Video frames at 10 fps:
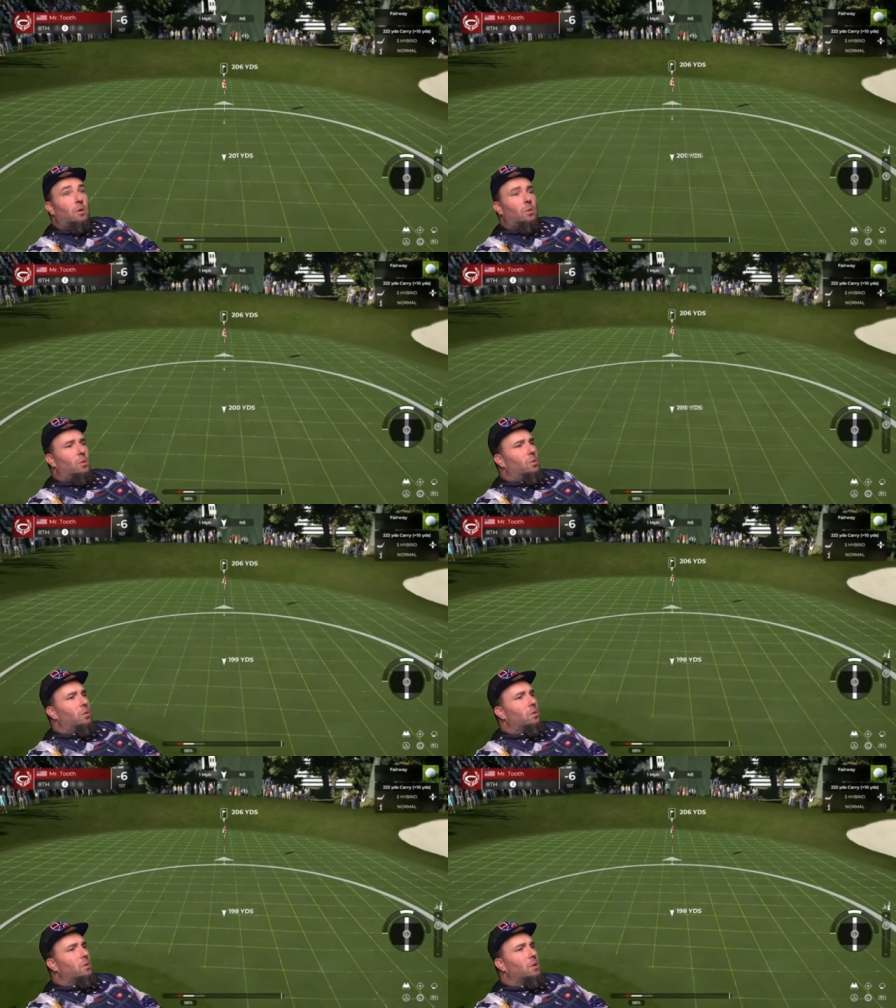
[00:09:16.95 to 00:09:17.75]
ooh,
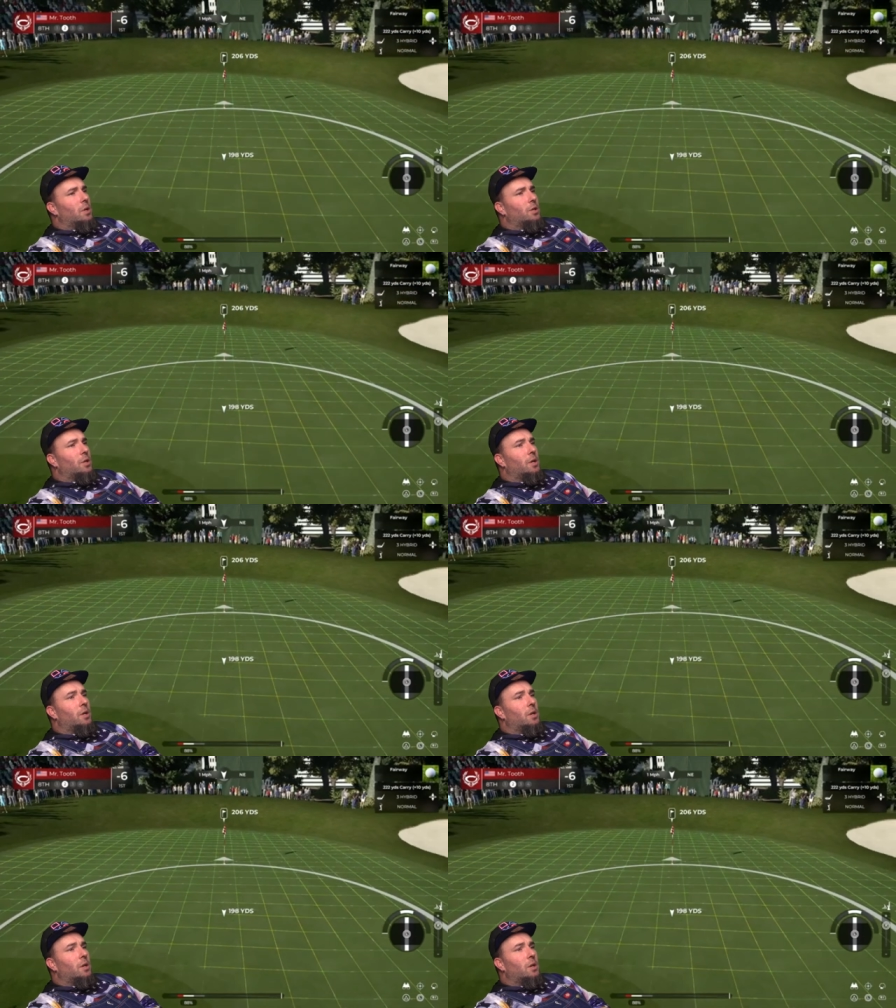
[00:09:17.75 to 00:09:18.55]
actually
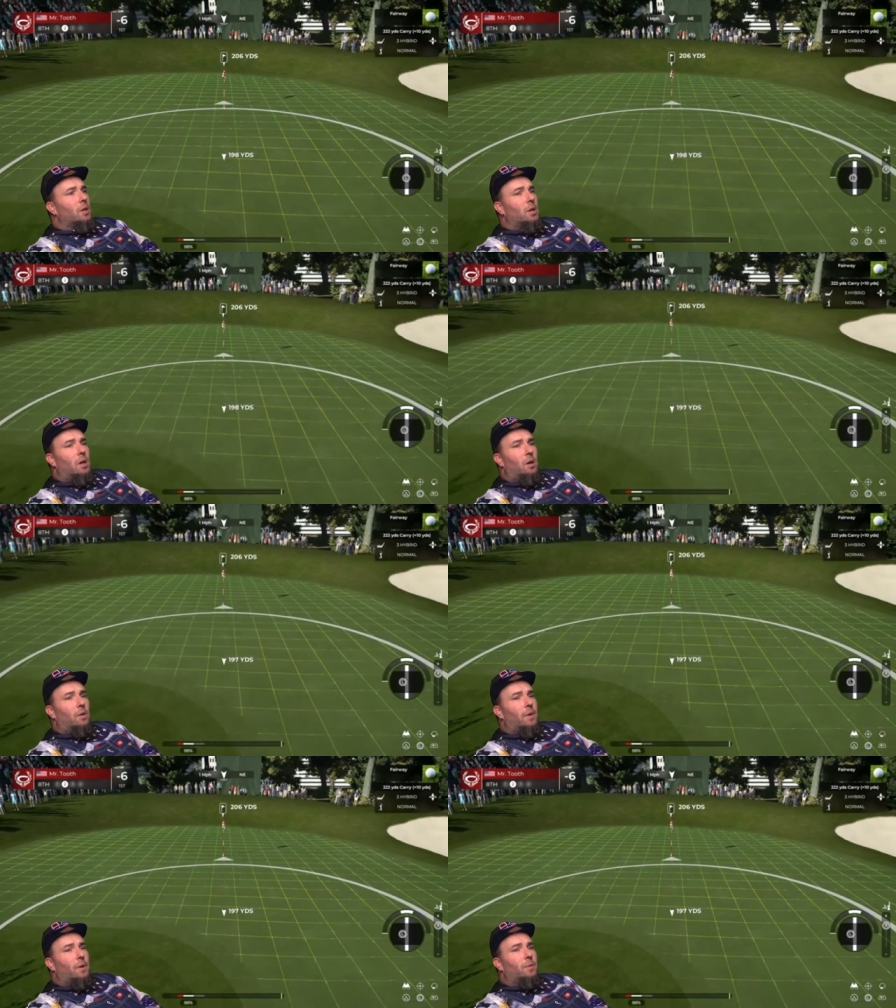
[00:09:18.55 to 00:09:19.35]
I don't know if
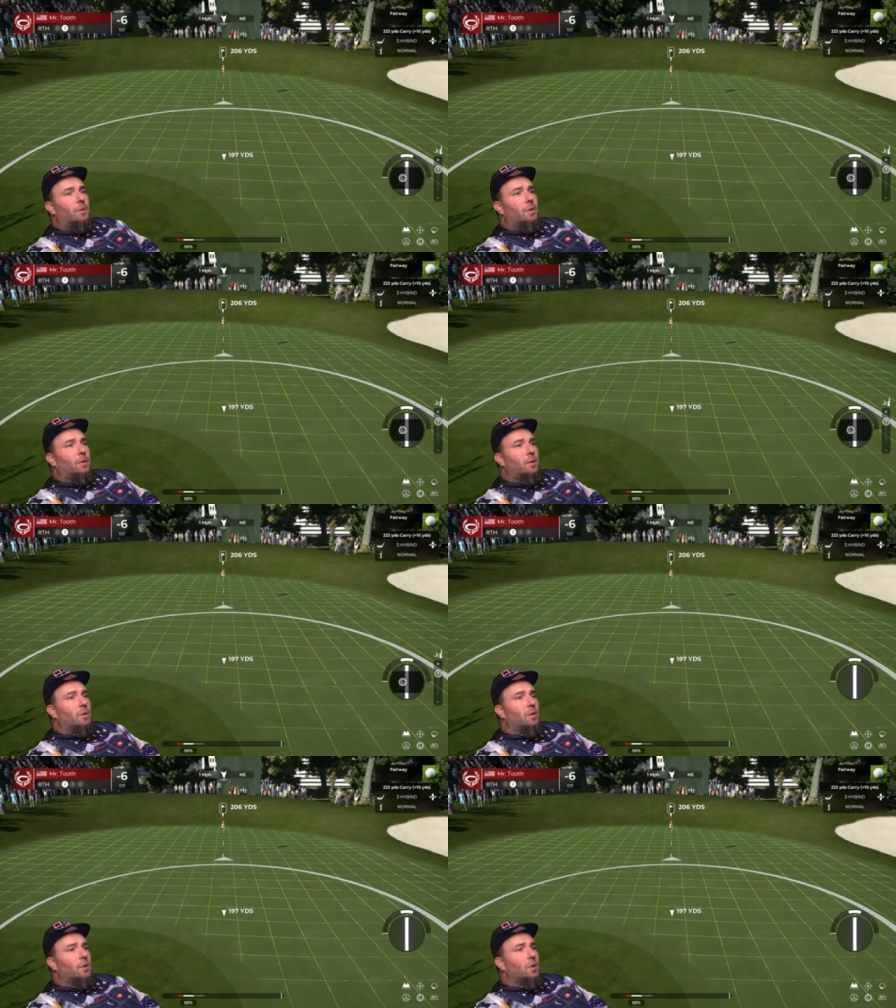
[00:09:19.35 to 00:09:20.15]
that was
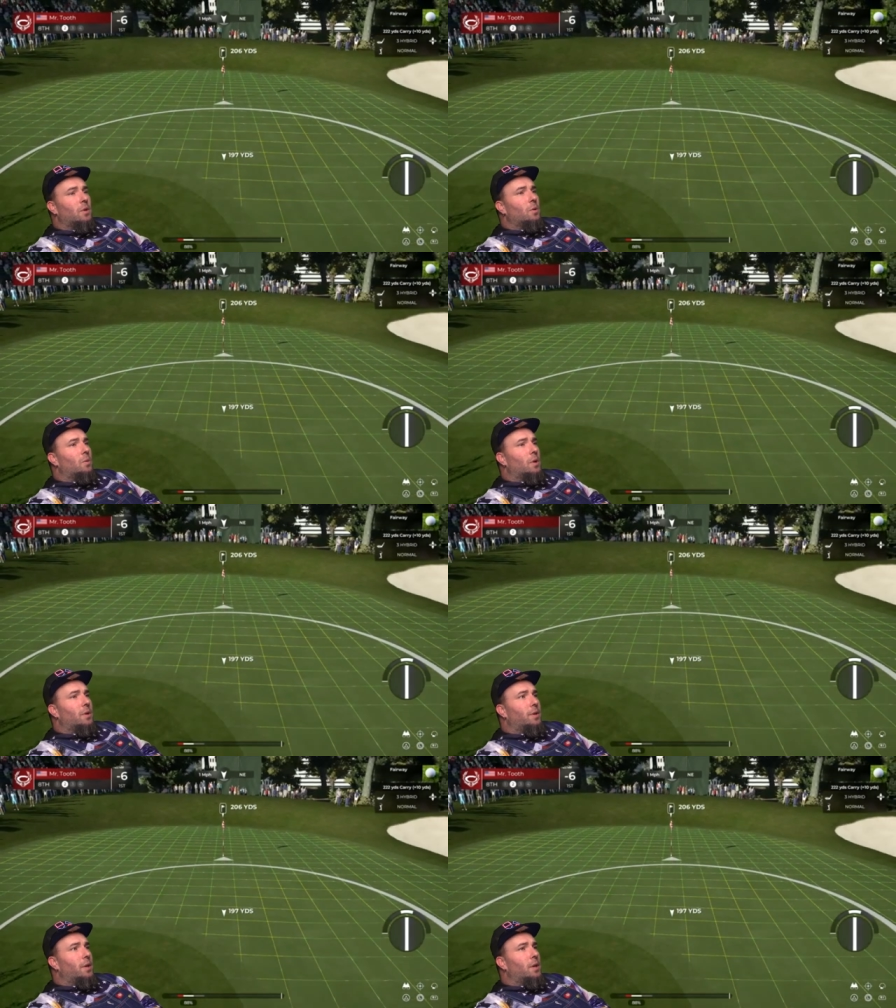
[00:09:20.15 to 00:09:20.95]

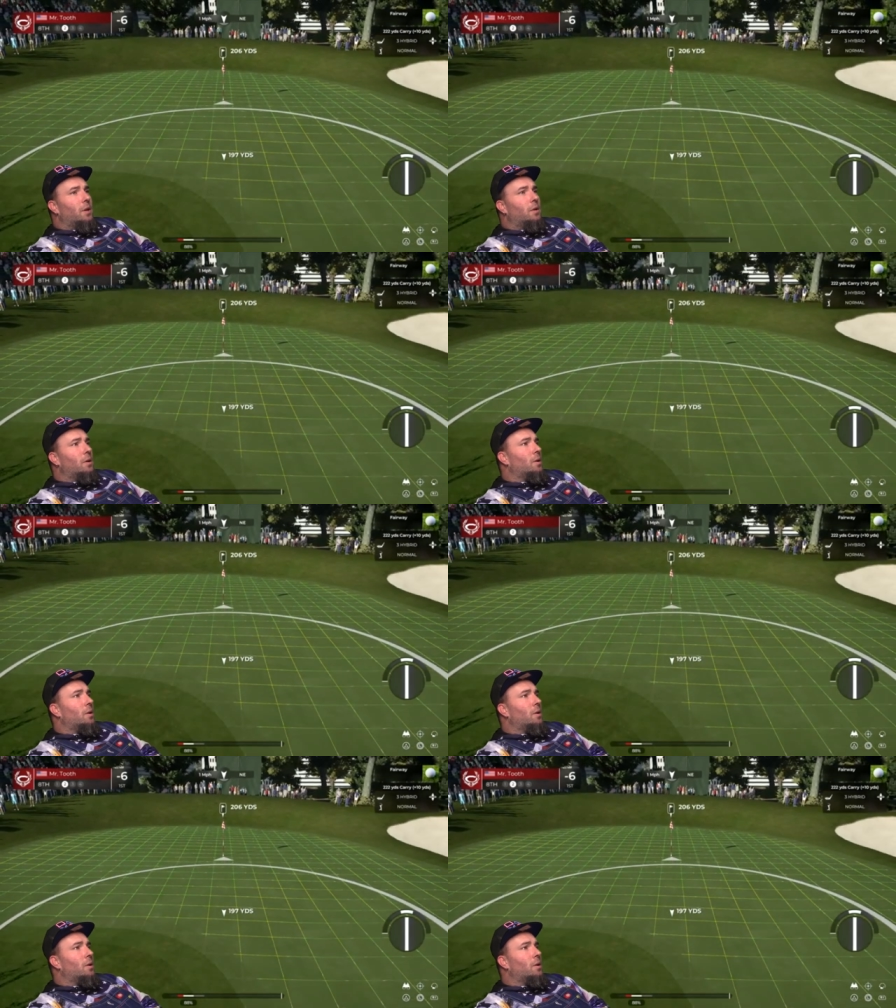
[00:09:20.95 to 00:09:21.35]
right there.